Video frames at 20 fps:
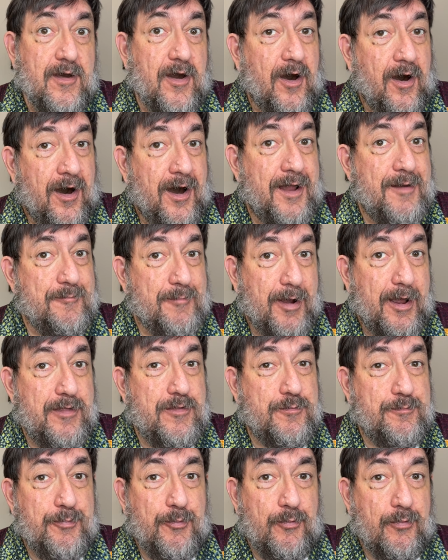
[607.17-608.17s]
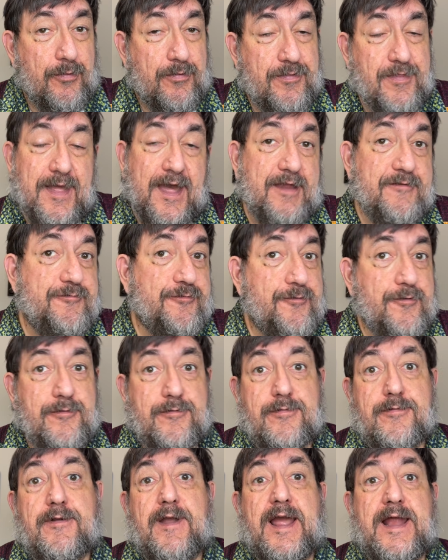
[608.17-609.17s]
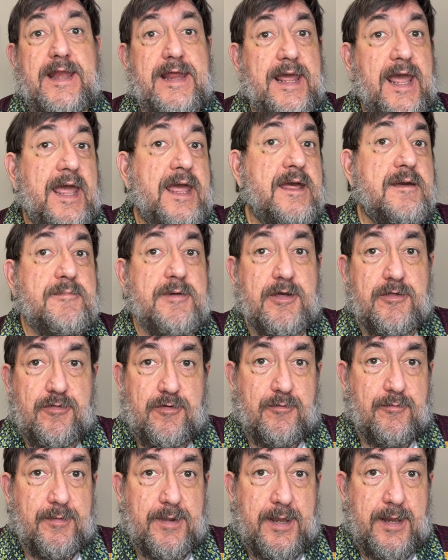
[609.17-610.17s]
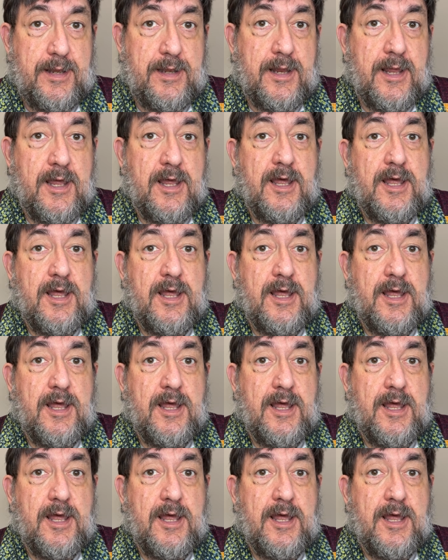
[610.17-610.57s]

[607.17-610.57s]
on my spools, not for any AMS to read,